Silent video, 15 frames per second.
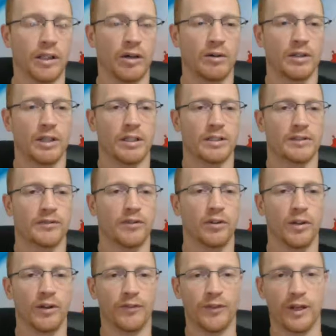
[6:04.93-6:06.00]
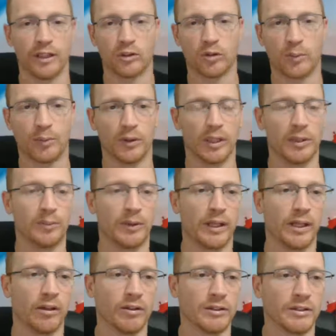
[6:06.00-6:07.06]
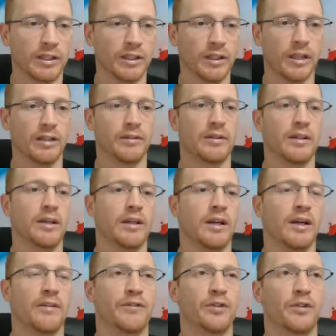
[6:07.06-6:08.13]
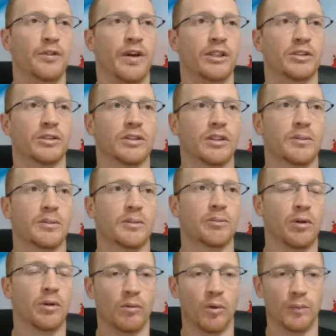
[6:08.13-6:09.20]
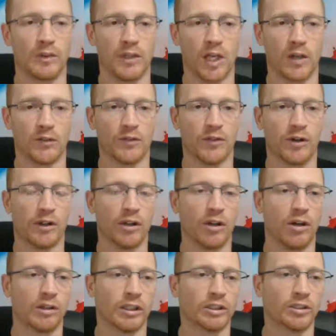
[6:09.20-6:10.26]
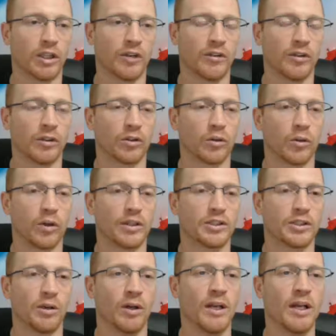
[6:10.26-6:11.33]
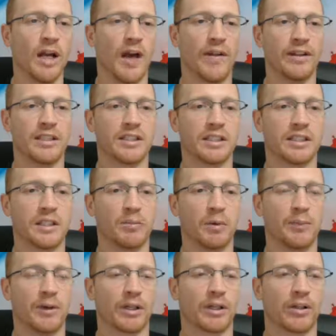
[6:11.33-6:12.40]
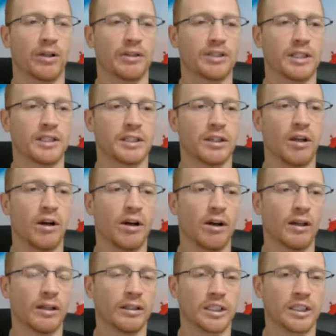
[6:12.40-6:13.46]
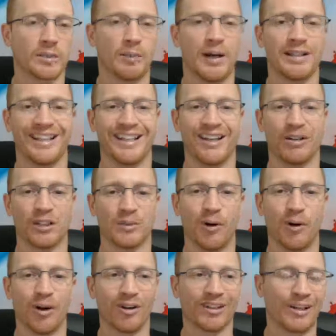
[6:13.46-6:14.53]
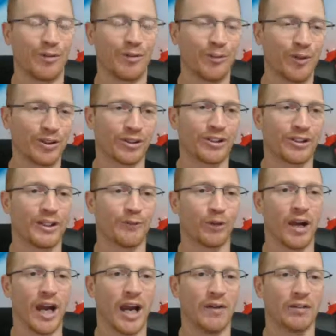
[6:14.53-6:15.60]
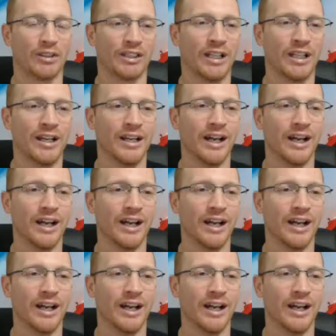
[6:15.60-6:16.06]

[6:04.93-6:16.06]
You know, it's full of AAA players and a few veterans that probably won't be there for very long, like Jonathan LaCroix. So I think this is a team we'll pick on all season long. Despite the hitter's park, I don't think they're going to hit for average.